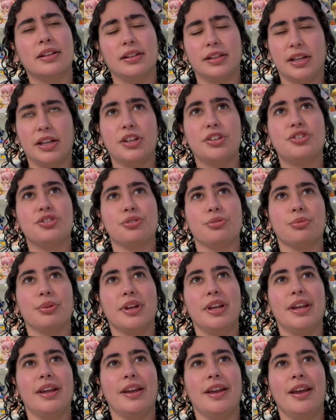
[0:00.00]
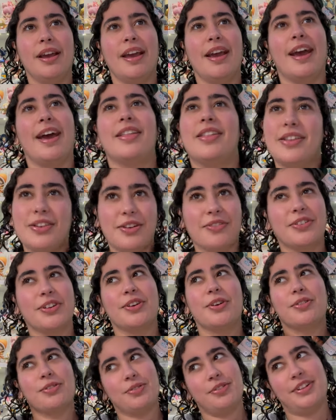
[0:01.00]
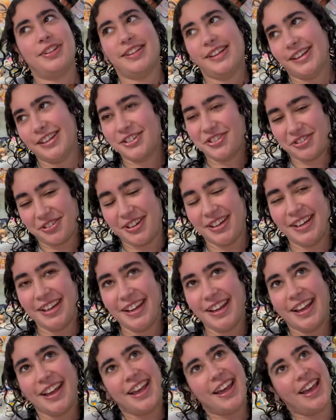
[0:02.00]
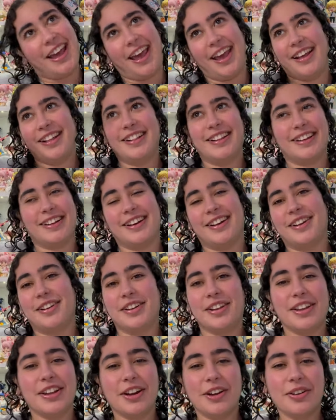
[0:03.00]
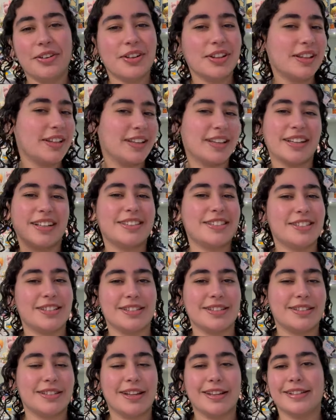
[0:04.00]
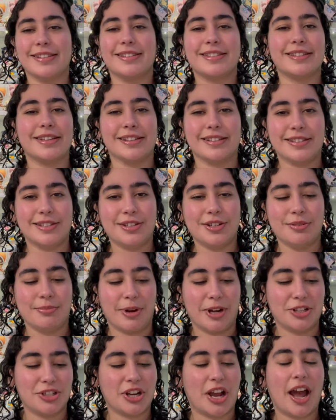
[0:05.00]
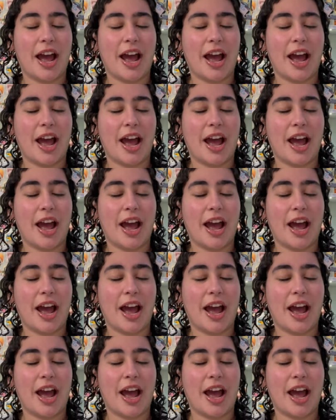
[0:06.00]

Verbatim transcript: link tree, and then you have to go through the link tree and click on, you know, like it's just it's it's too much.